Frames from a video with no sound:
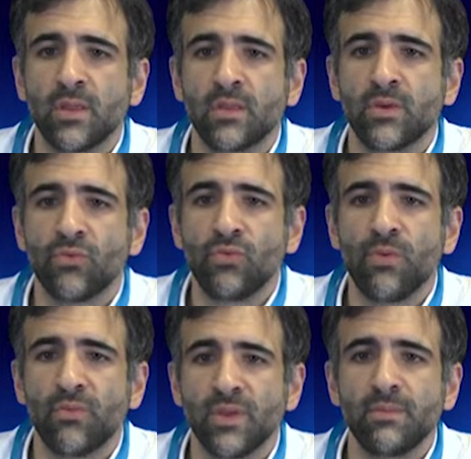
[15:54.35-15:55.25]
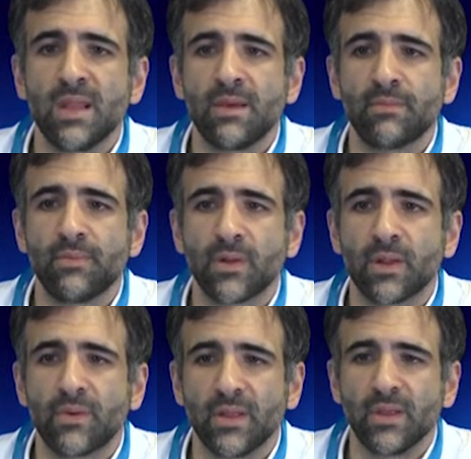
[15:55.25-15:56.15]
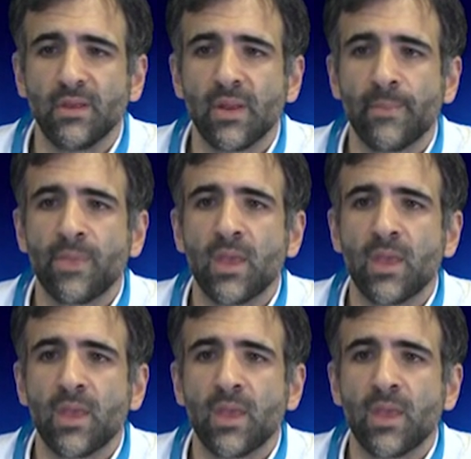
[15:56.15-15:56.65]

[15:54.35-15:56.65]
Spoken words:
in the group of in Milan criteria